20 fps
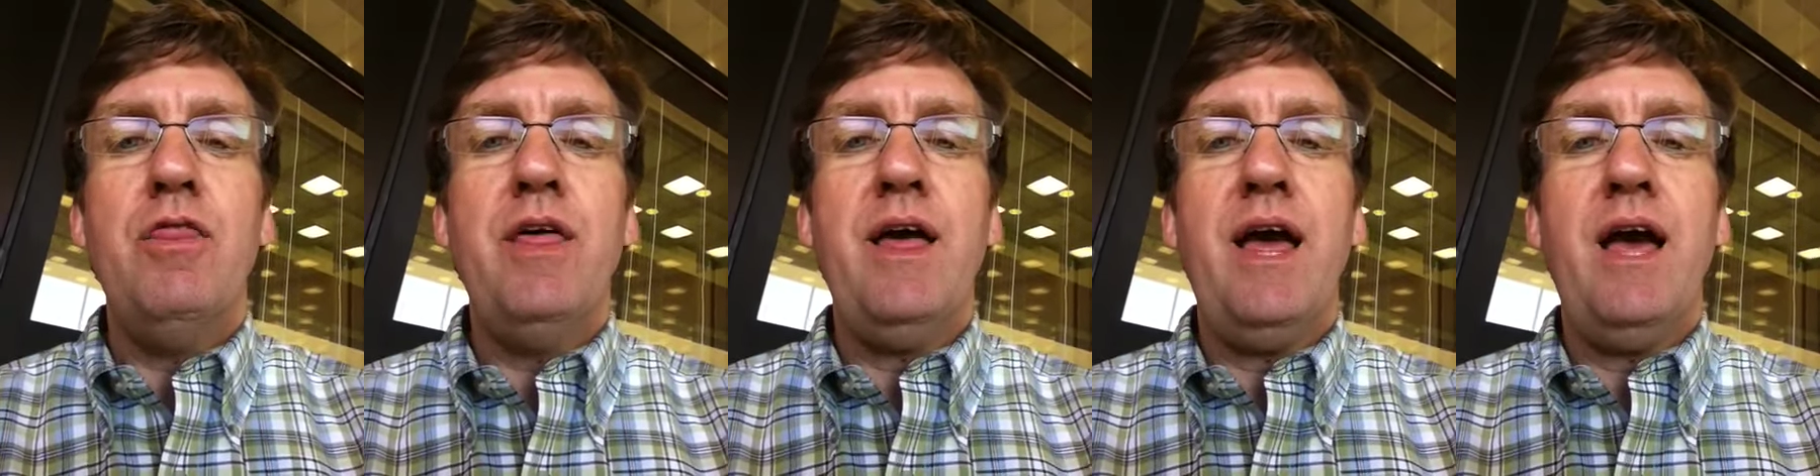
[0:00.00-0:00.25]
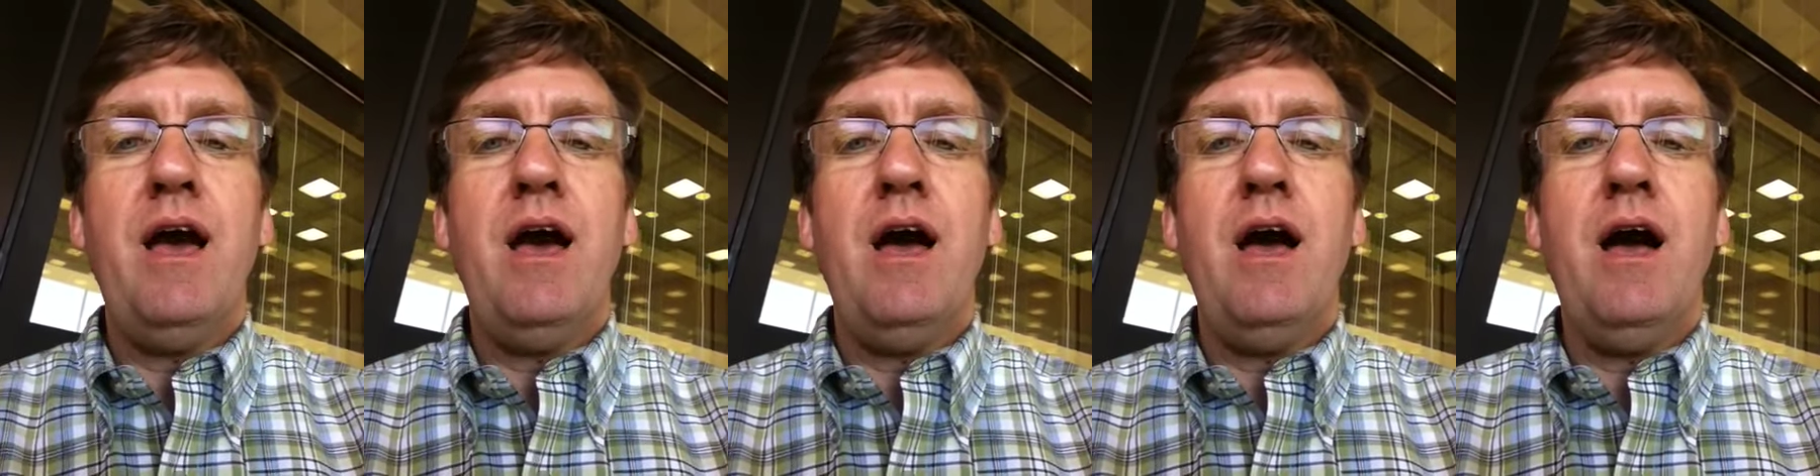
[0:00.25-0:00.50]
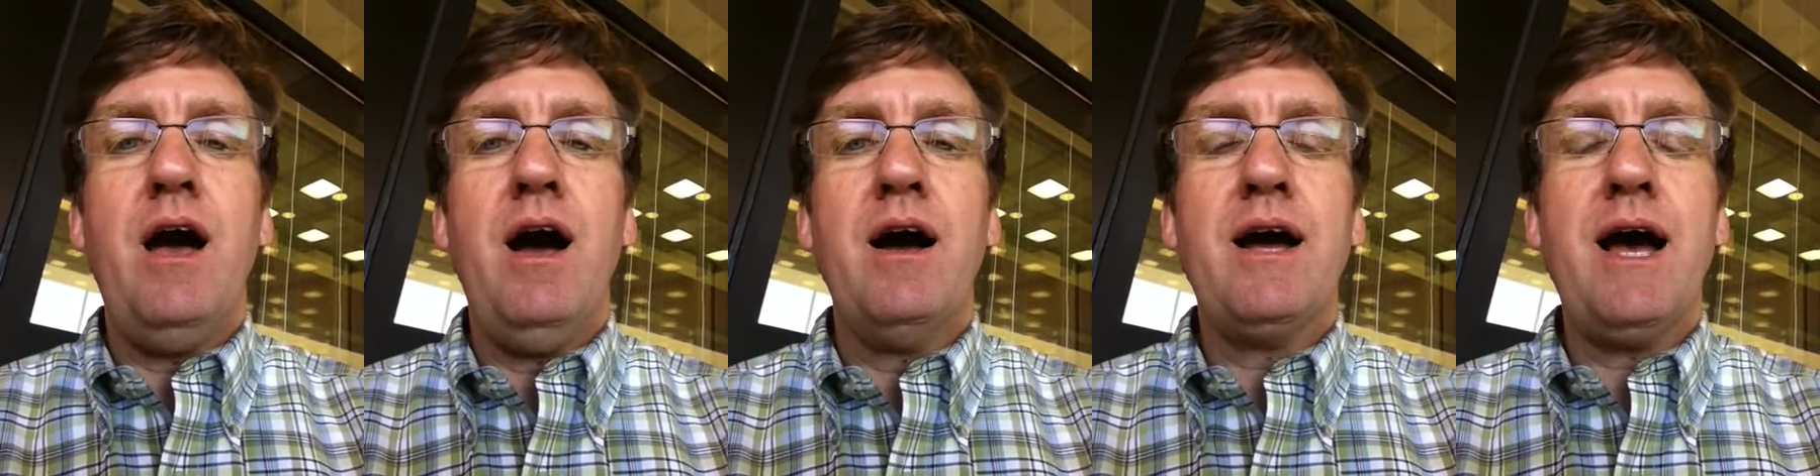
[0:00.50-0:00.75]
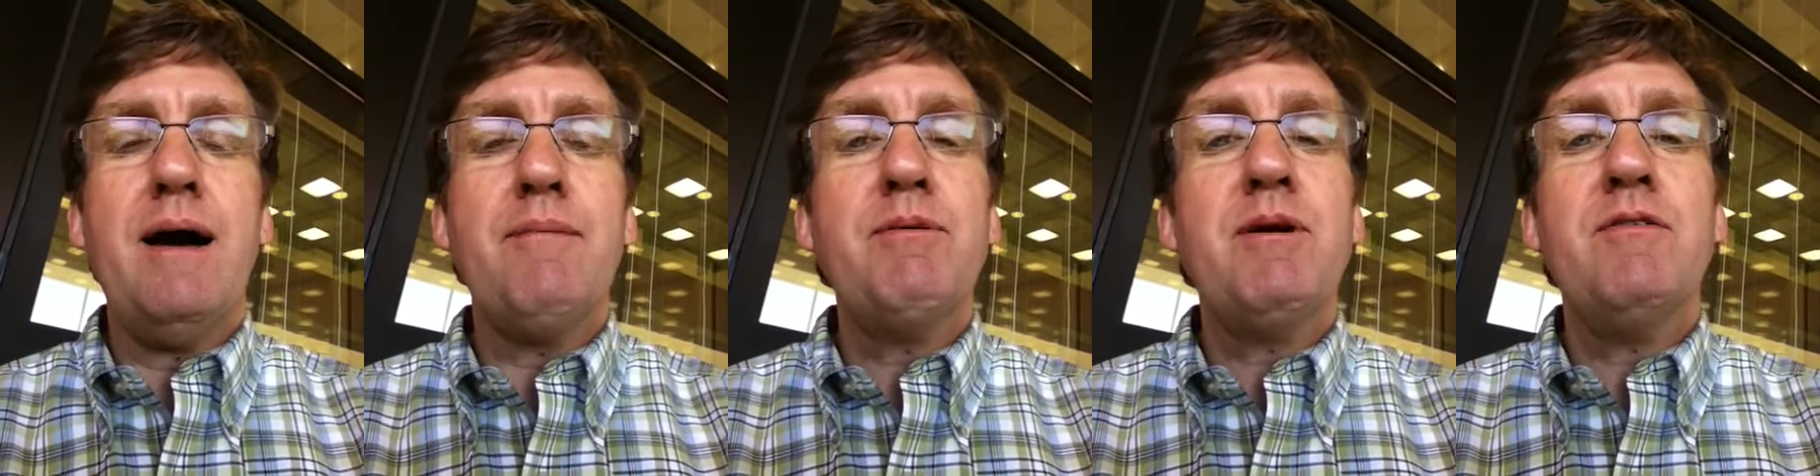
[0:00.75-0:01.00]
a
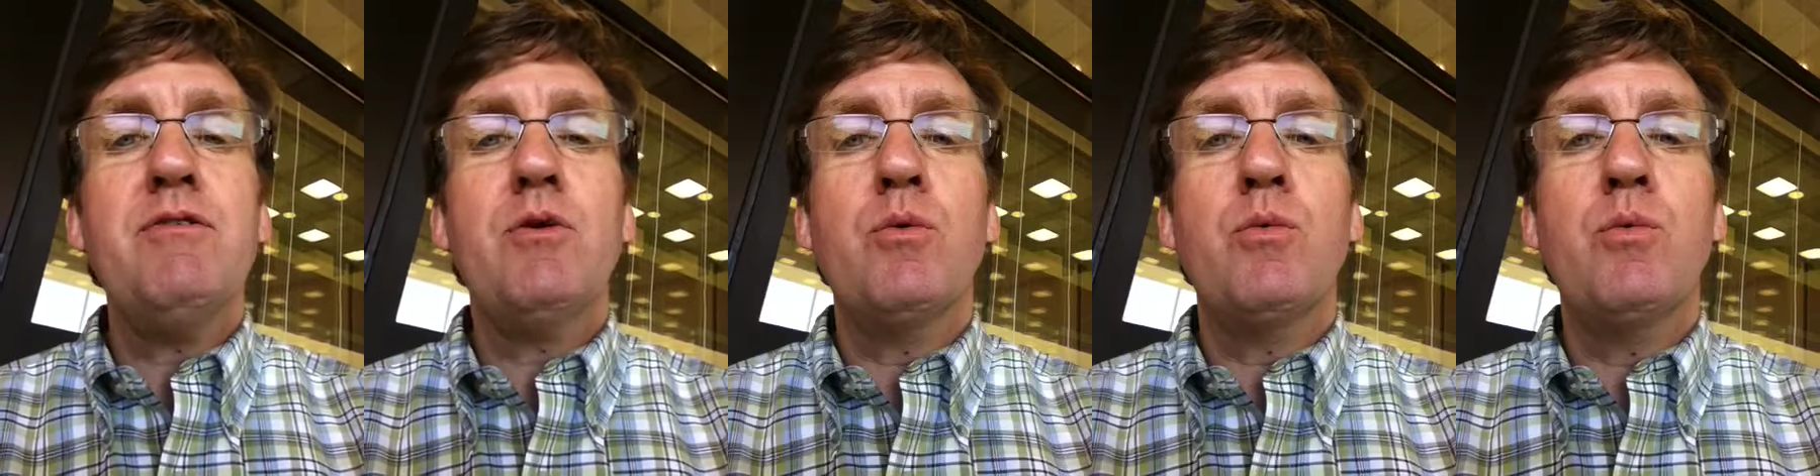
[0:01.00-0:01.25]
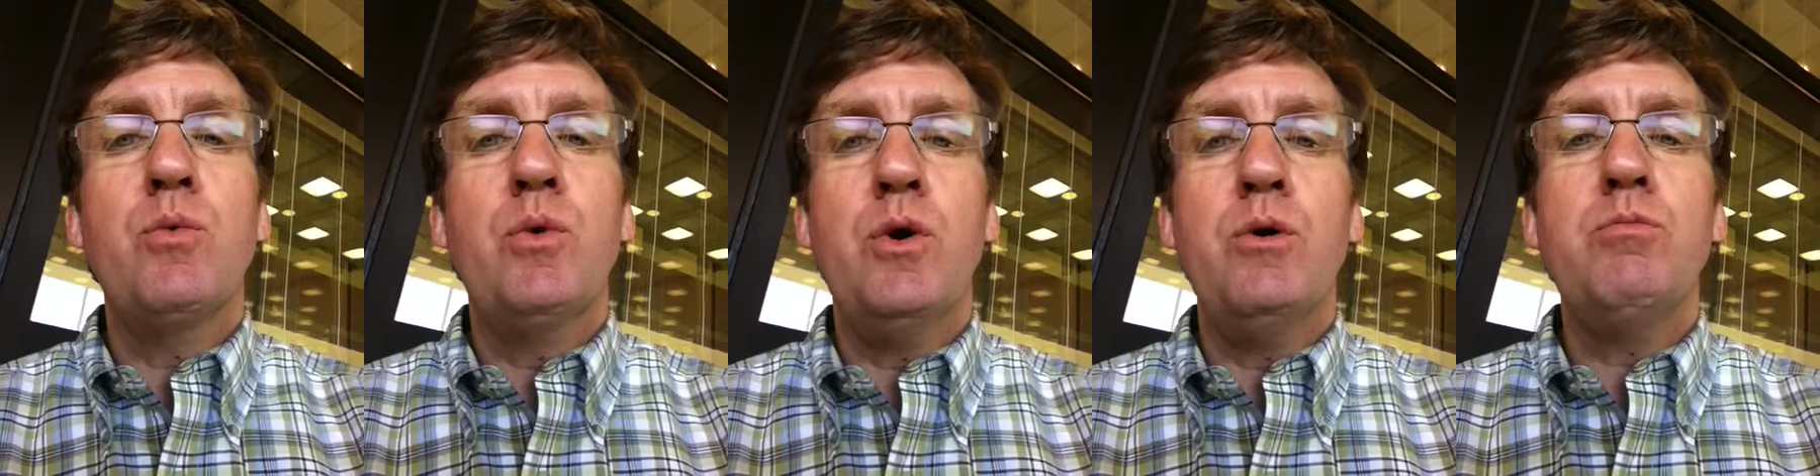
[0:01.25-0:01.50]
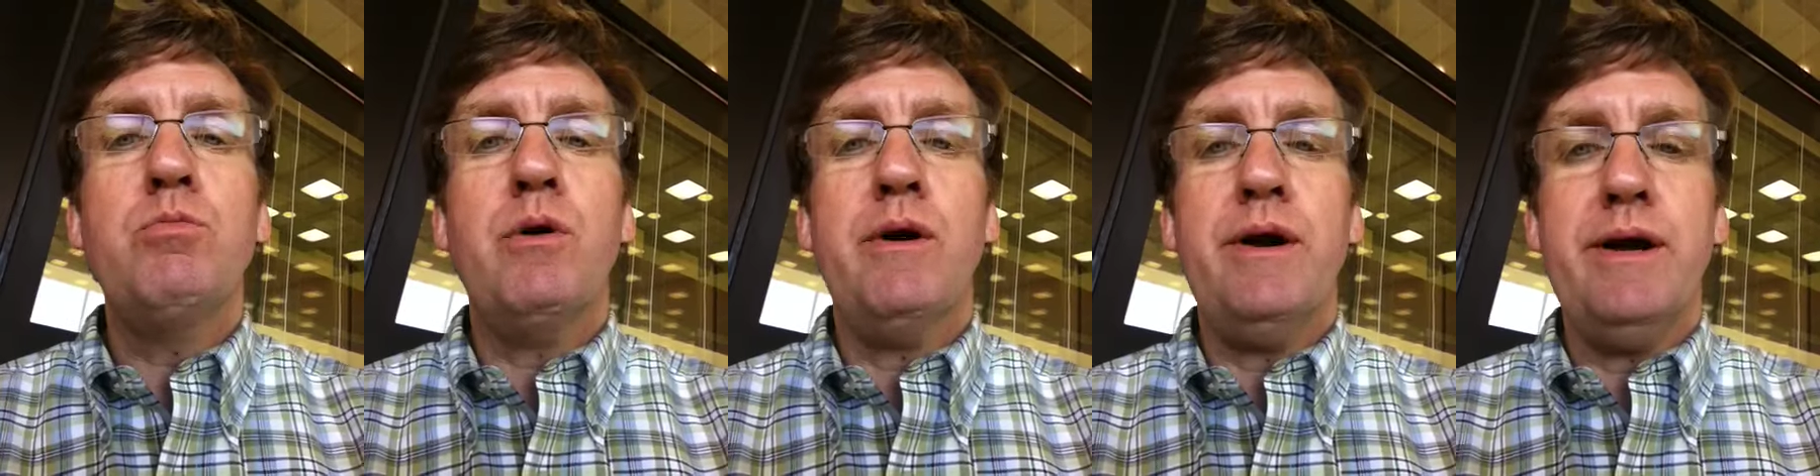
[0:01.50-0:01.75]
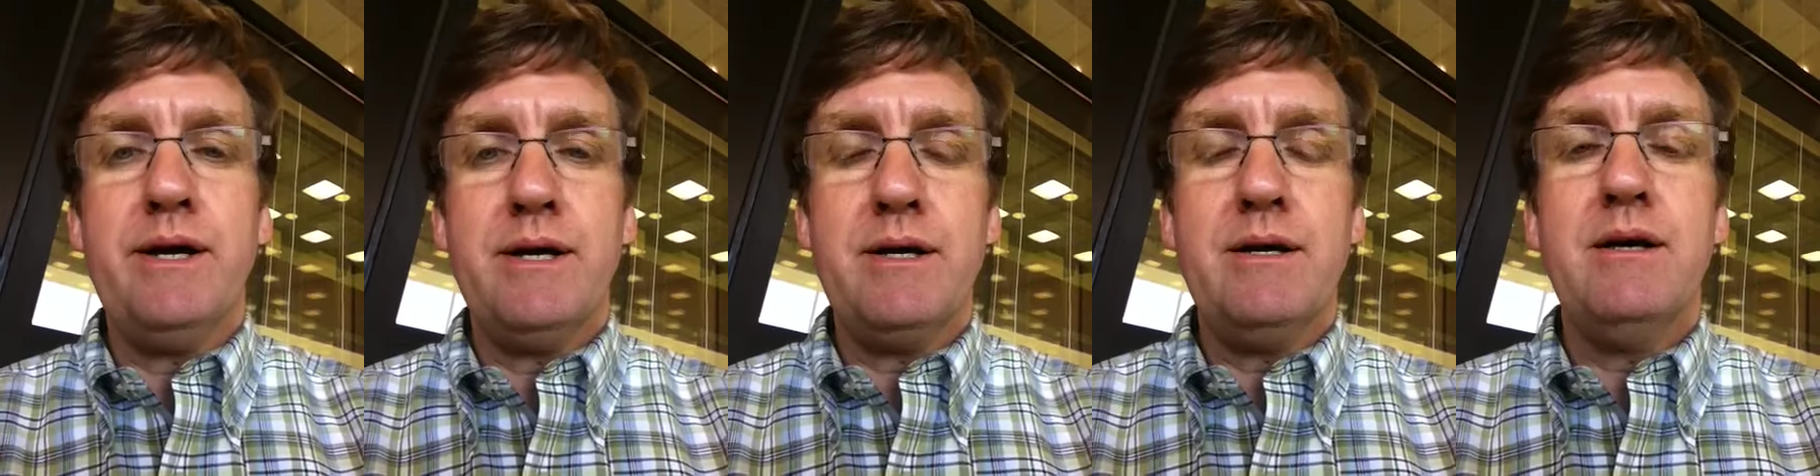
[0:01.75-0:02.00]
copy of the
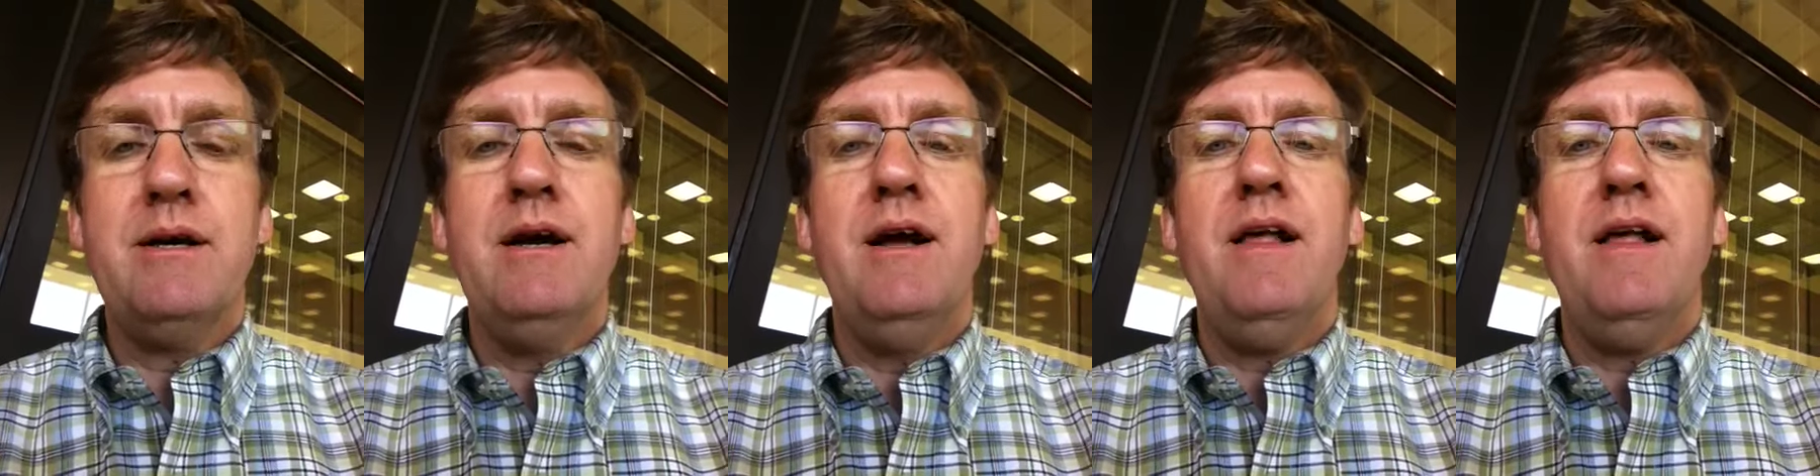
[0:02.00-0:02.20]
rubric